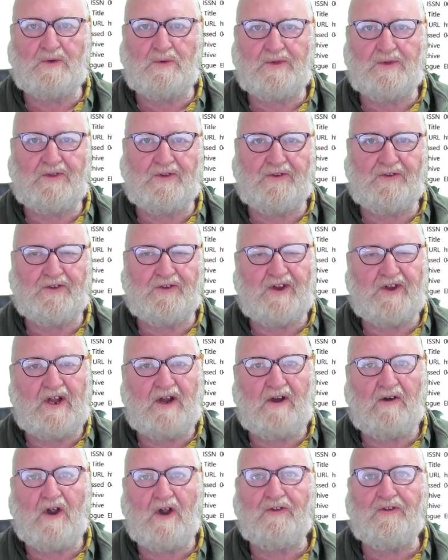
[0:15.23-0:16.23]
with the
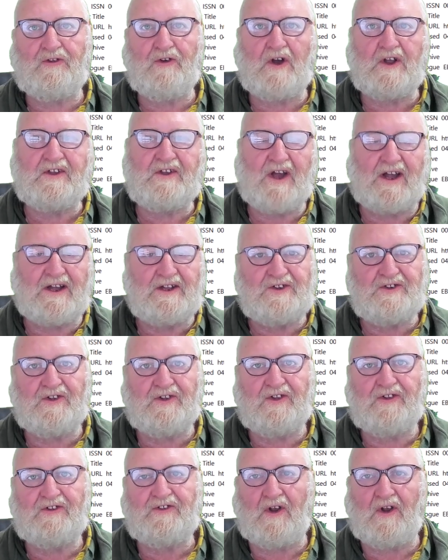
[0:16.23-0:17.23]
Zotero Citation
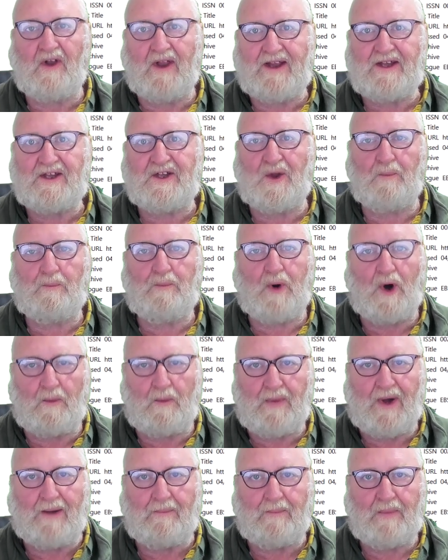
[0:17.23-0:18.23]
Selector
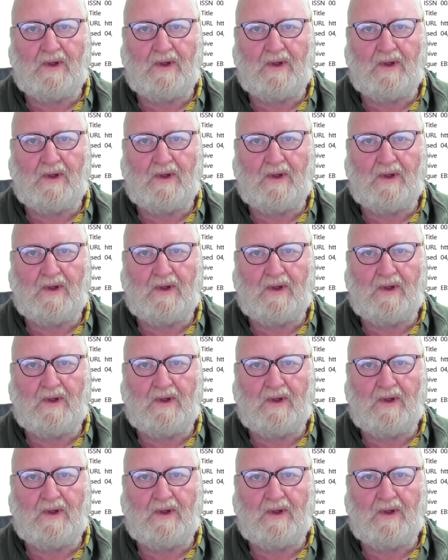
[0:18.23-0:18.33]
pop-up.